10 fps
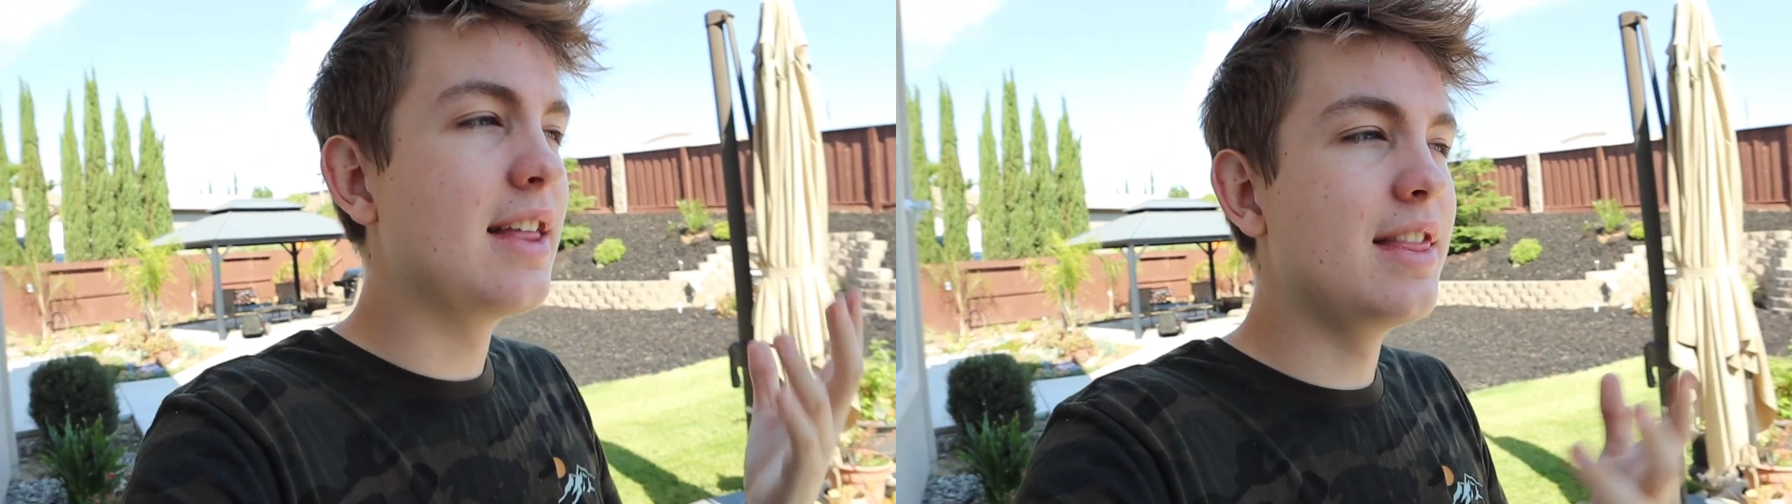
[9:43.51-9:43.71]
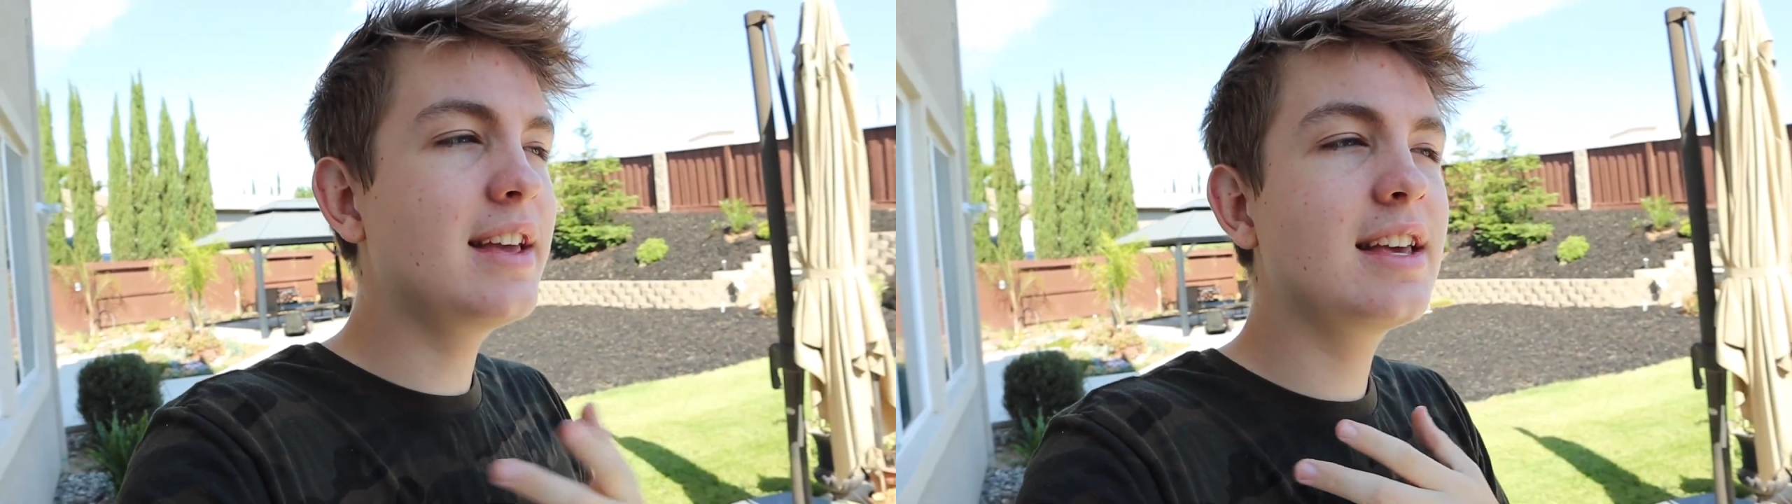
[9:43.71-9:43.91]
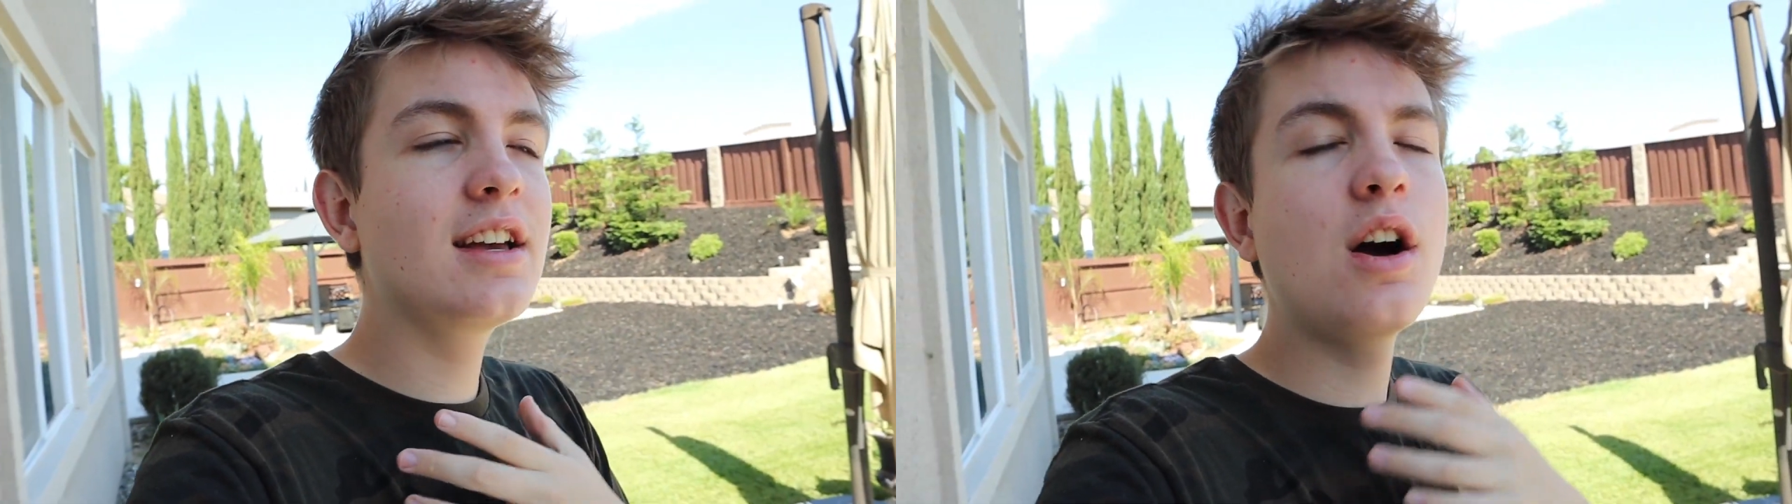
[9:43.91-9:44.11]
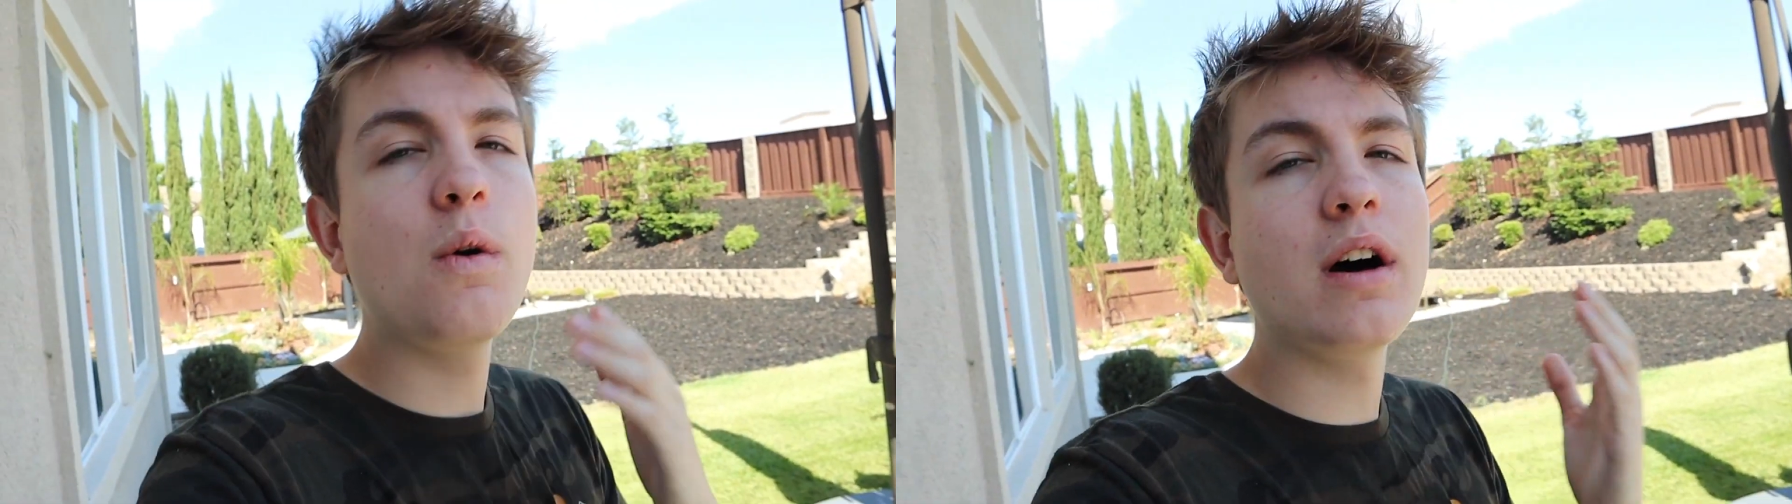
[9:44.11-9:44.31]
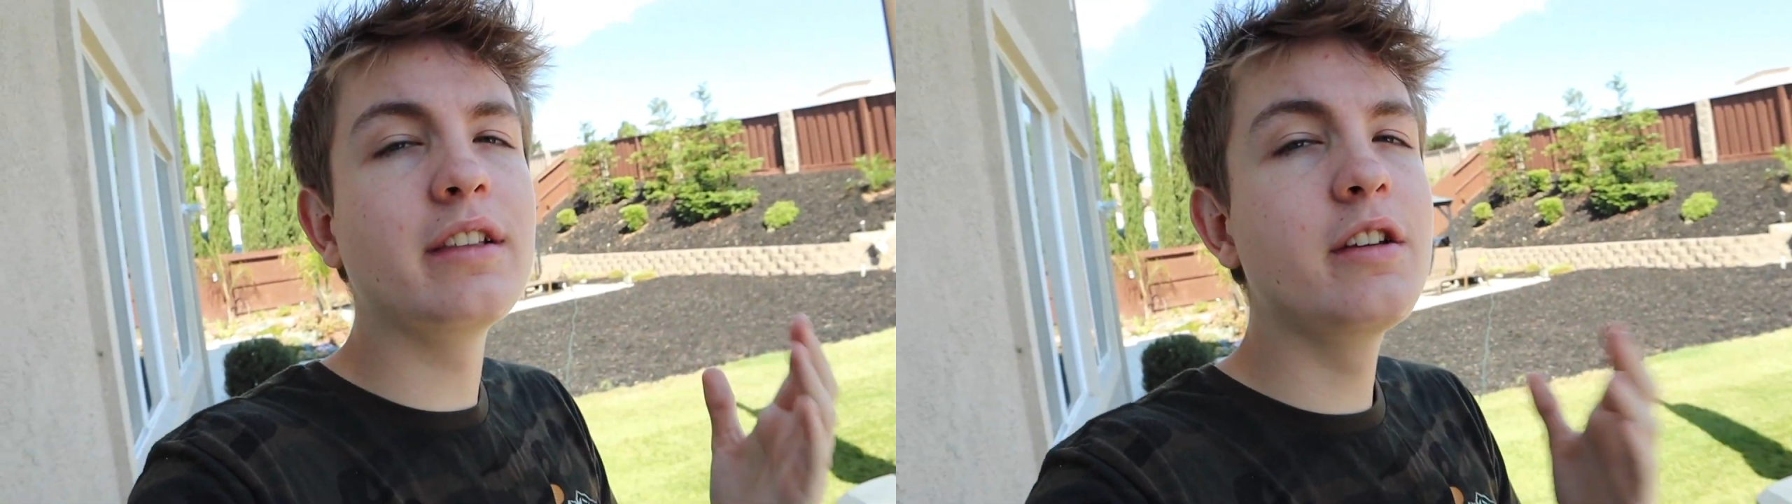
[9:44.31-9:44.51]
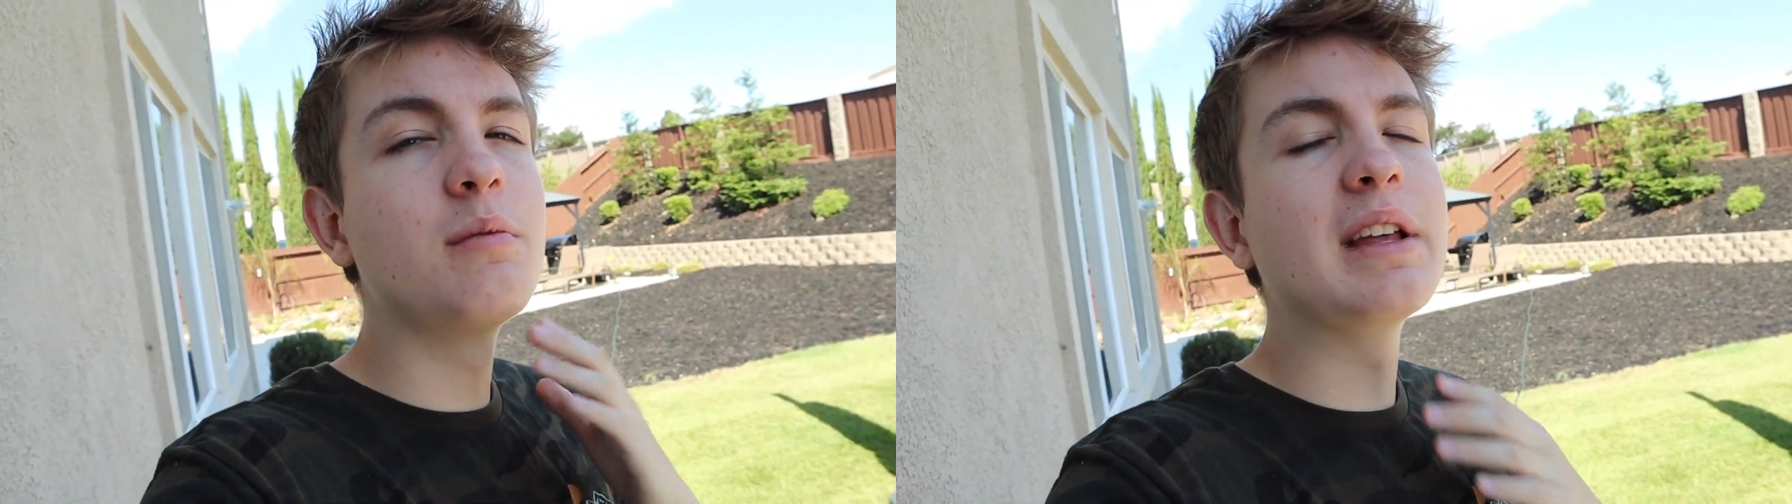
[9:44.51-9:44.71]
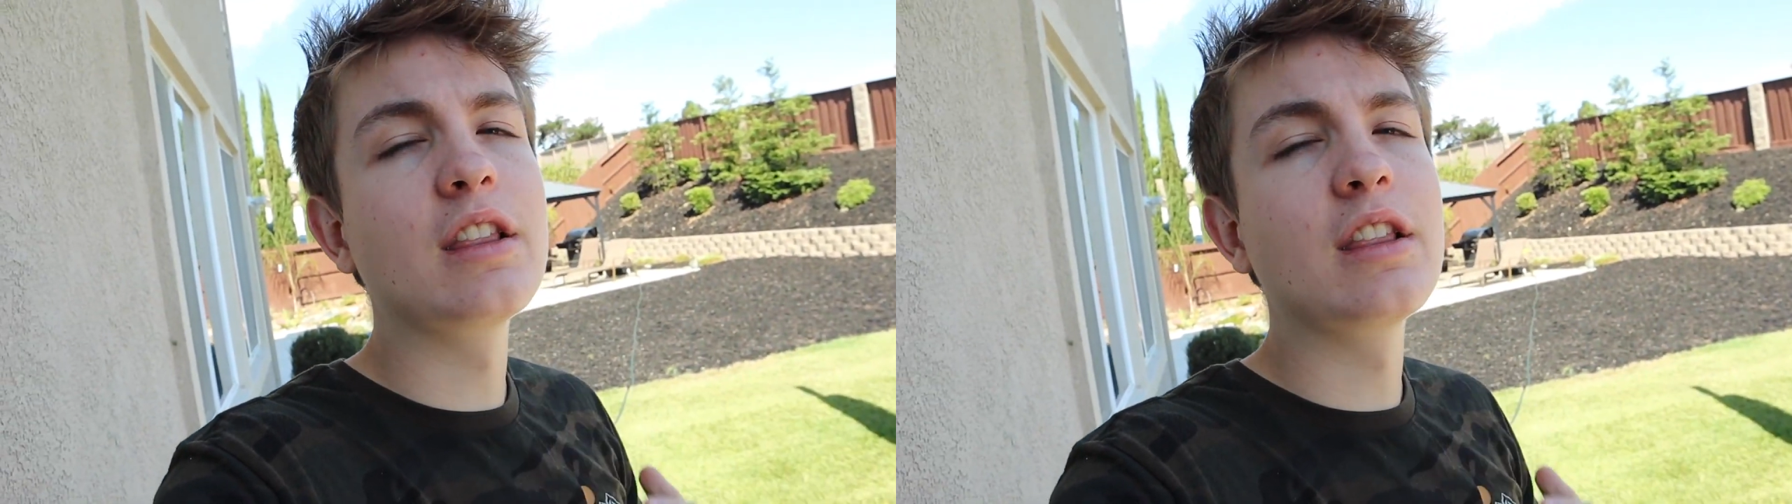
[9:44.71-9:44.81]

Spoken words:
they can go a little bit